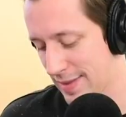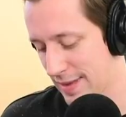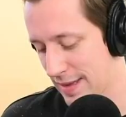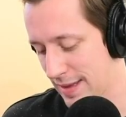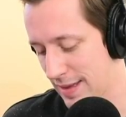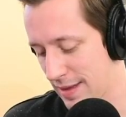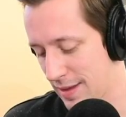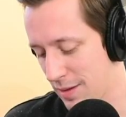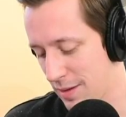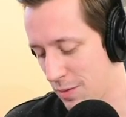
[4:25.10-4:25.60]
Just,
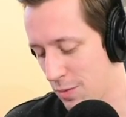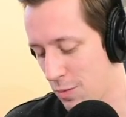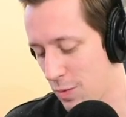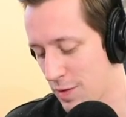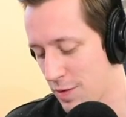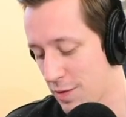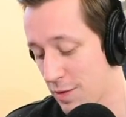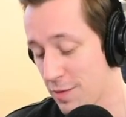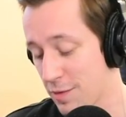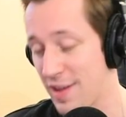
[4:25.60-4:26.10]
okay, all
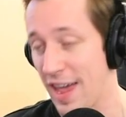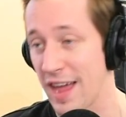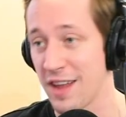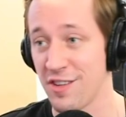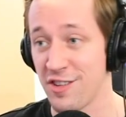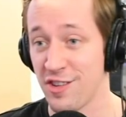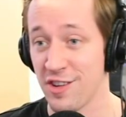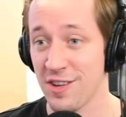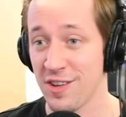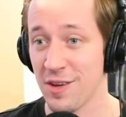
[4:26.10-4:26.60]
right. Was there
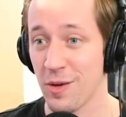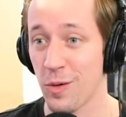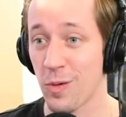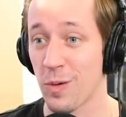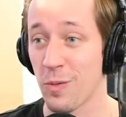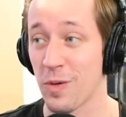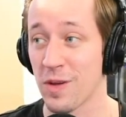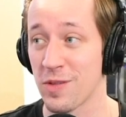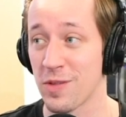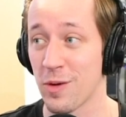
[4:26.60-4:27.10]
tension,
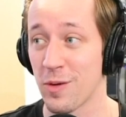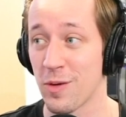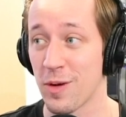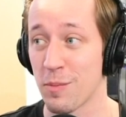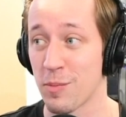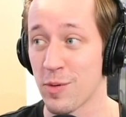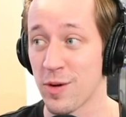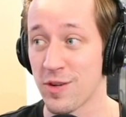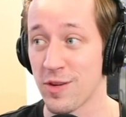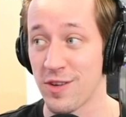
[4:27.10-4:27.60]
or was there
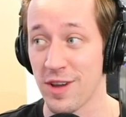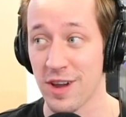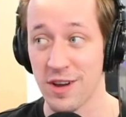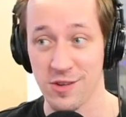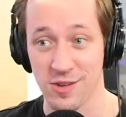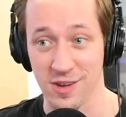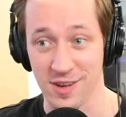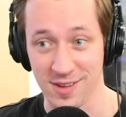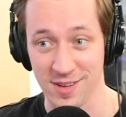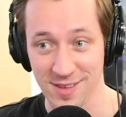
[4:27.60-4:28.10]
a
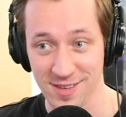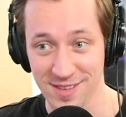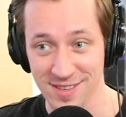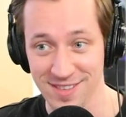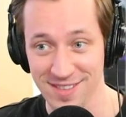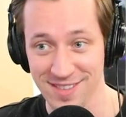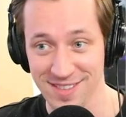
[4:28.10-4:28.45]
projection?